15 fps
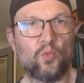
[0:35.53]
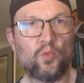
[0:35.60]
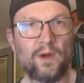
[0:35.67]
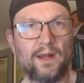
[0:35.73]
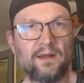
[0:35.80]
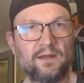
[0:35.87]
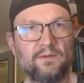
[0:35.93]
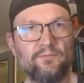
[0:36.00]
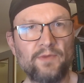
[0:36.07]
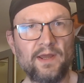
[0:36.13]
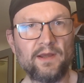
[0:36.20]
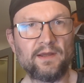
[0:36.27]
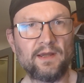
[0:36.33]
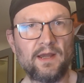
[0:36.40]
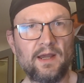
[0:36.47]
Welcome
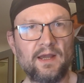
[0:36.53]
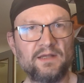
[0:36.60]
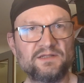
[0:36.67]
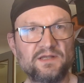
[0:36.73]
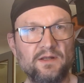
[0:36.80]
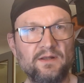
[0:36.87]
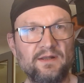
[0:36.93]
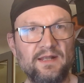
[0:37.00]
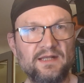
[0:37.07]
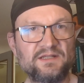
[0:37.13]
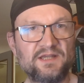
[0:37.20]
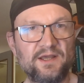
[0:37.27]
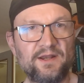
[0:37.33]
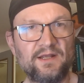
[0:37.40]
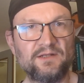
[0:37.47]
back, guys.
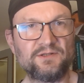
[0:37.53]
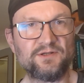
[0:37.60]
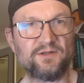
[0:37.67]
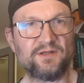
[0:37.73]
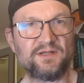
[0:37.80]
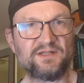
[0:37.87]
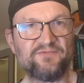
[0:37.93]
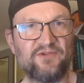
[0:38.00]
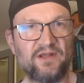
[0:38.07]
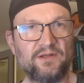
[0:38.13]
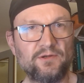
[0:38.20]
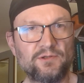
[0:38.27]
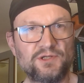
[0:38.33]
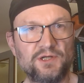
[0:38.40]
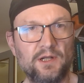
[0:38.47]
Let's get into this
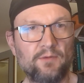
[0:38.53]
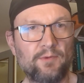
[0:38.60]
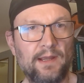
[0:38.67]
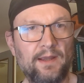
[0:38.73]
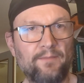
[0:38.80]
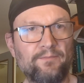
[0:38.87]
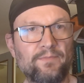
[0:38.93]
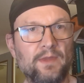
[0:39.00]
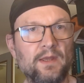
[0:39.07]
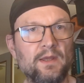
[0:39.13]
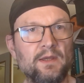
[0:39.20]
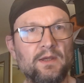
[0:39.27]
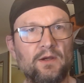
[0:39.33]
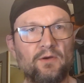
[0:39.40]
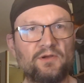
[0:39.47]
video, shall we?
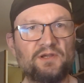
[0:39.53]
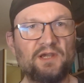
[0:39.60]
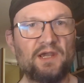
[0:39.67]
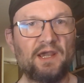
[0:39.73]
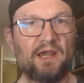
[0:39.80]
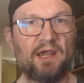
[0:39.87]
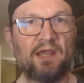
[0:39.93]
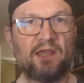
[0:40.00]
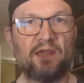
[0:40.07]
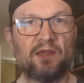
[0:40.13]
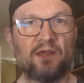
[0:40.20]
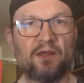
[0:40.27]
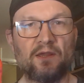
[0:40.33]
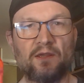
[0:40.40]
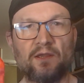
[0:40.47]
Okay,
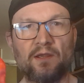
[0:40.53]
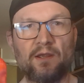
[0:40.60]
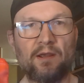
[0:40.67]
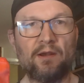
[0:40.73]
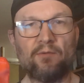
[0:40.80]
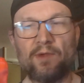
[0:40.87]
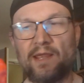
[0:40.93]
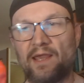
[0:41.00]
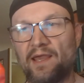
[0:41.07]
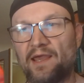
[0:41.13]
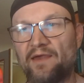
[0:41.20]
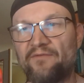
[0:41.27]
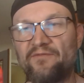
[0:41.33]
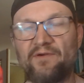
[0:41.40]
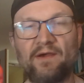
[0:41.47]
here we
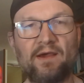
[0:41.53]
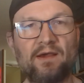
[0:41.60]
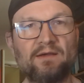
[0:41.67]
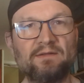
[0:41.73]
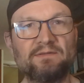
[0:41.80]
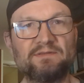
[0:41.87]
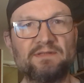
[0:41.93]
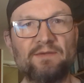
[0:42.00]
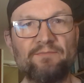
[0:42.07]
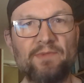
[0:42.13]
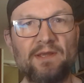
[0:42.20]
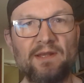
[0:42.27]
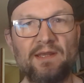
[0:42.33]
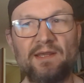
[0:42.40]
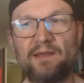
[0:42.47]
have the
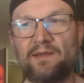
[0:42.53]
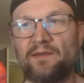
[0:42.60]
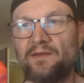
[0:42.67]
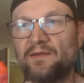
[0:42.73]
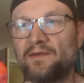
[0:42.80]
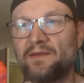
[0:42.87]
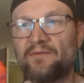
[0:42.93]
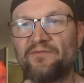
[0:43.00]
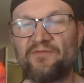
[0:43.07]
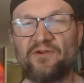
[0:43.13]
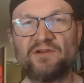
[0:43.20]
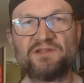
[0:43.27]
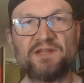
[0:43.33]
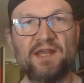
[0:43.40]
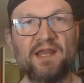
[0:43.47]
mini
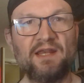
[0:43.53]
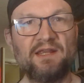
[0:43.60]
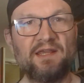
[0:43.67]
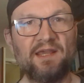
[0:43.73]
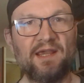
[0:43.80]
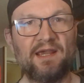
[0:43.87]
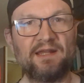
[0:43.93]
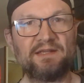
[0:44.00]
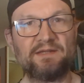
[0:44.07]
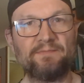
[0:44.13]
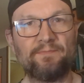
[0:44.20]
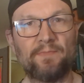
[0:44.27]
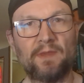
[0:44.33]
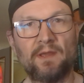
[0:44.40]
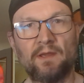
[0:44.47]
first aid kit.
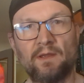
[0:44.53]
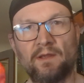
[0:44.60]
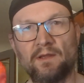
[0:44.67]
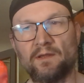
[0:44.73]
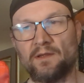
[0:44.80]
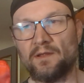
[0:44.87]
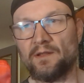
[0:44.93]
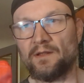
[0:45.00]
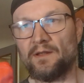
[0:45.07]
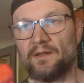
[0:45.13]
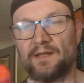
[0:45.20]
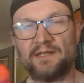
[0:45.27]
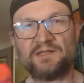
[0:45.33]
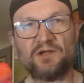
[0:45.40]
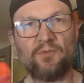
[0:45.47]

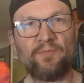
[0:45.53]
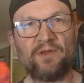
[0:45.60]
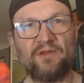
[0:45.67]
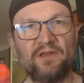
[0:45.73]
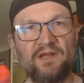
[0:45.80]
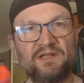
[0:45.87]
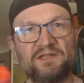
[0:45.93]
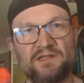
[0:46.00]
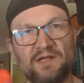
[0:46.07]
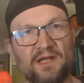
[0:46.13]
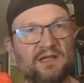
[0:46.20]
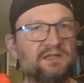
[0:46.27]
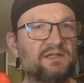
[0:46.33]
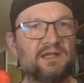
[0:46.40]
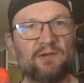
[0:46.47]
Let's open this
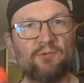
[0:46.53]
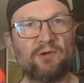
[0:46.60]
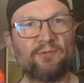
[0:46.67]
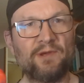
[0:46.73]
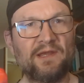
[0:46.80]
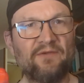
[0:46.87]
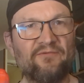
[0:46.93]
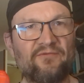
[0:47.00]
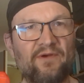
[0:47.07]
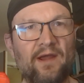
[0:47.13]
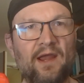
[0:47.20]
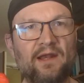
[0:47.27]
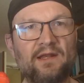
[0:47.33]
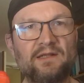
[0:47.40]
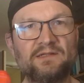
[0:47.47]
and see what we can
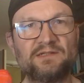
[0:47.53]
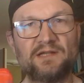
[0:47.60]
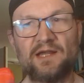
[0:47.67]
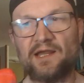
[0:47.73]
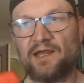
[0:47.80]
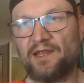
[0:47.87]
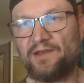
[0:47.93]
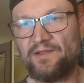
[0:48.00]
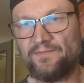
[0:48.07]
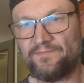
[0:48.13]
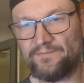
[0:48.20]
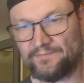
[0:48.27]
find inside.